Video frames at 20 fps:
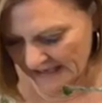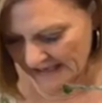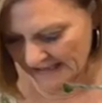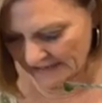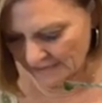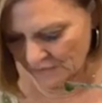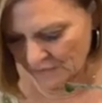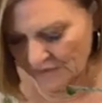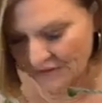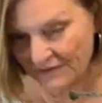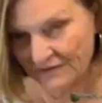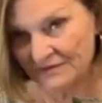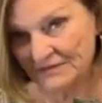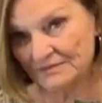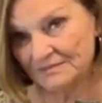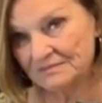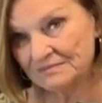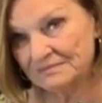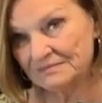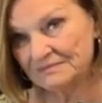ate one of
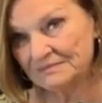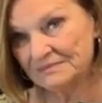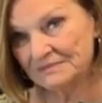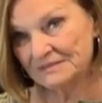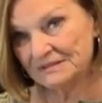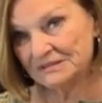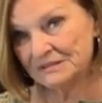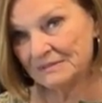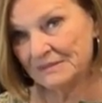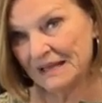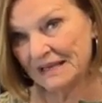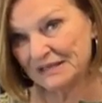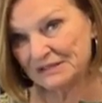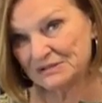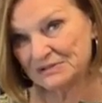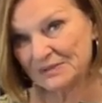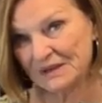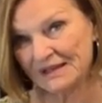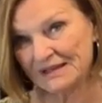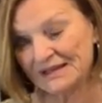the
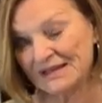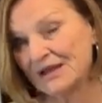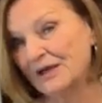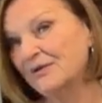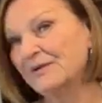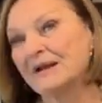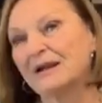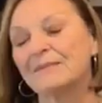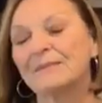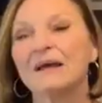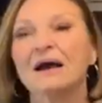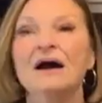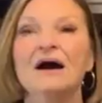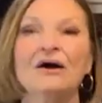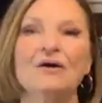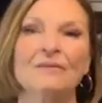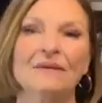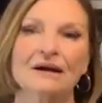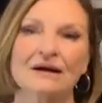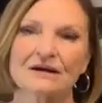tomatoes a while ago, and I'm like,
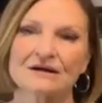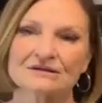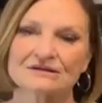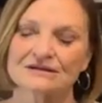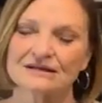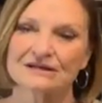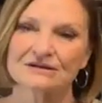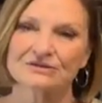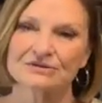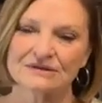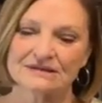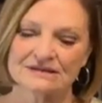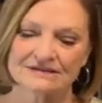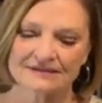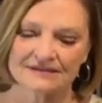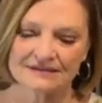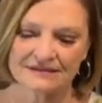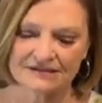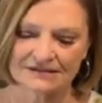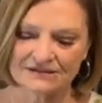oh my gosh, that
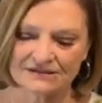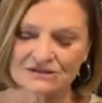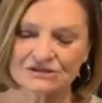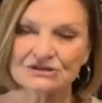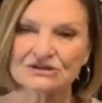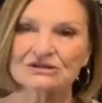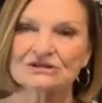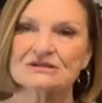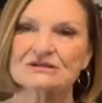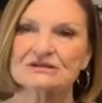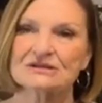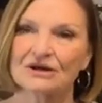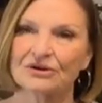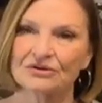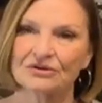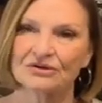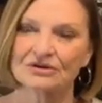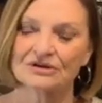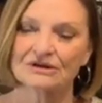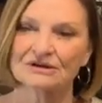dressing is just
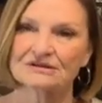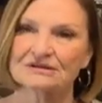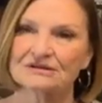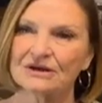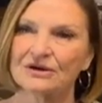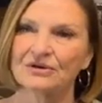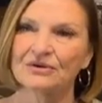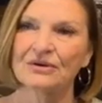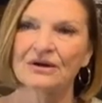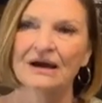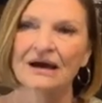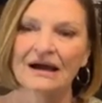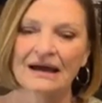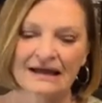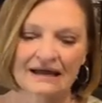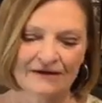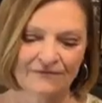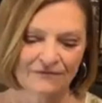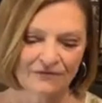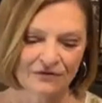so good. So
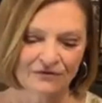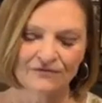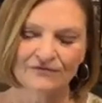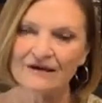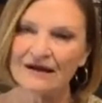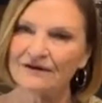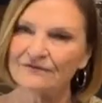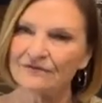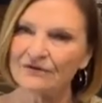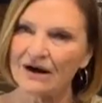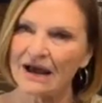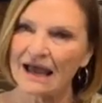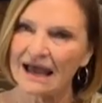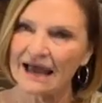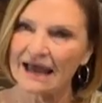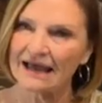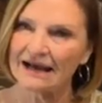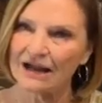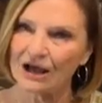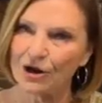if you've never
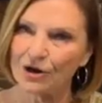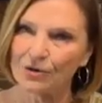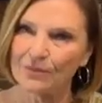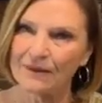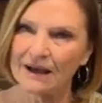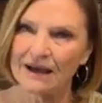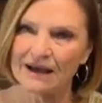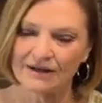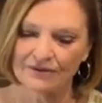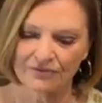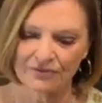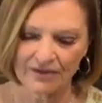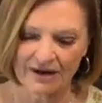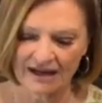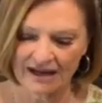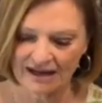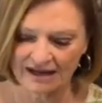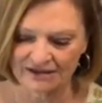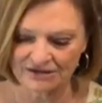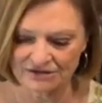had homemade
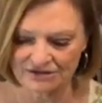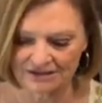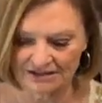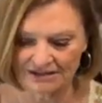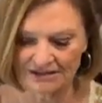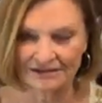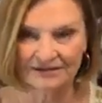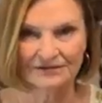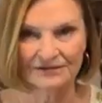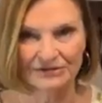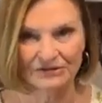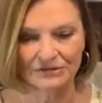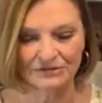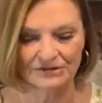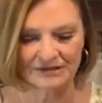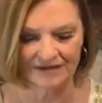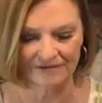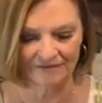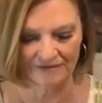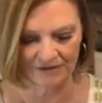ranch, then you
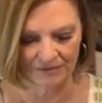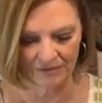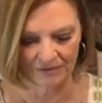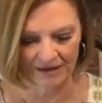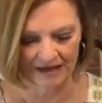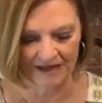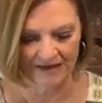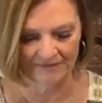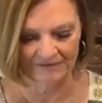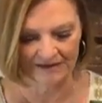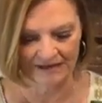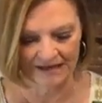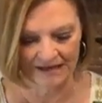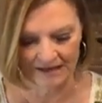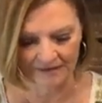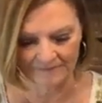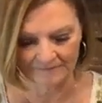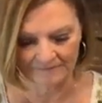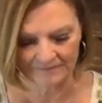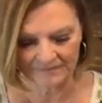definitely want to have it
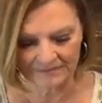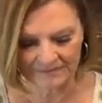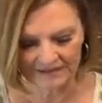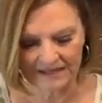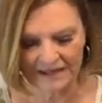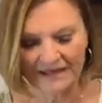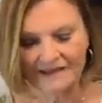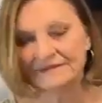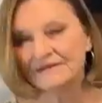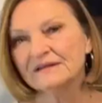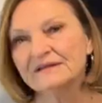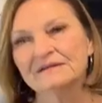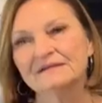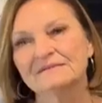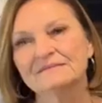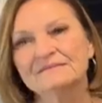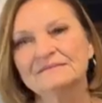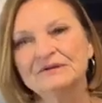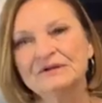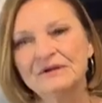now. And
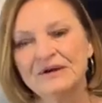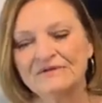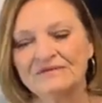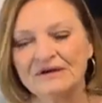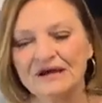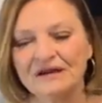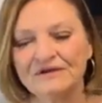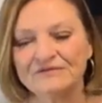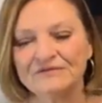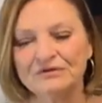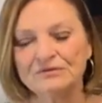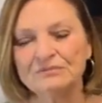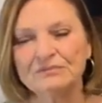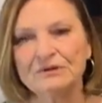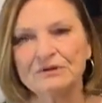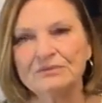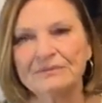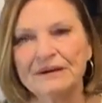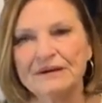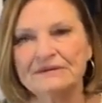then, I've got a few
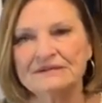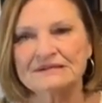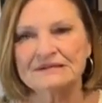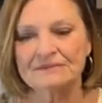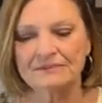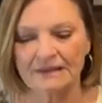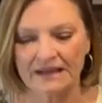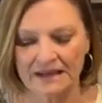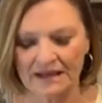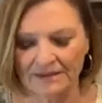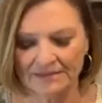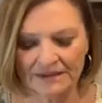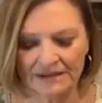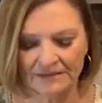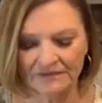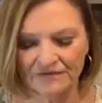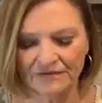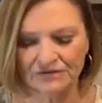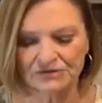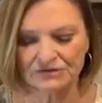blueberries and
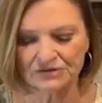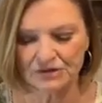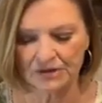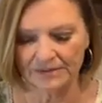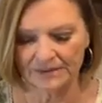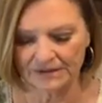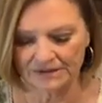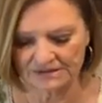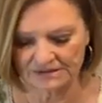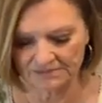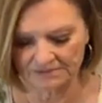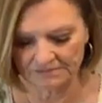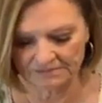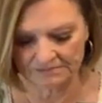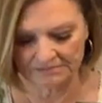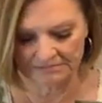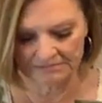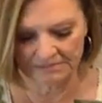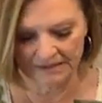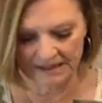a few strawberries and
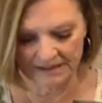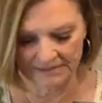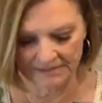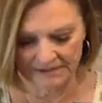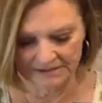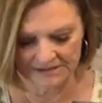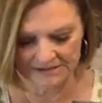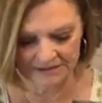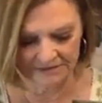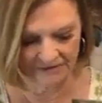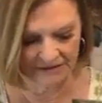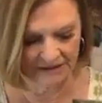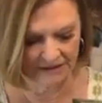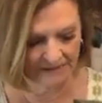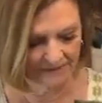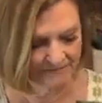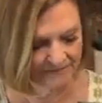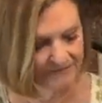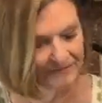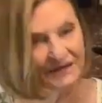blackberries on
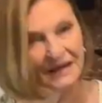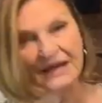here.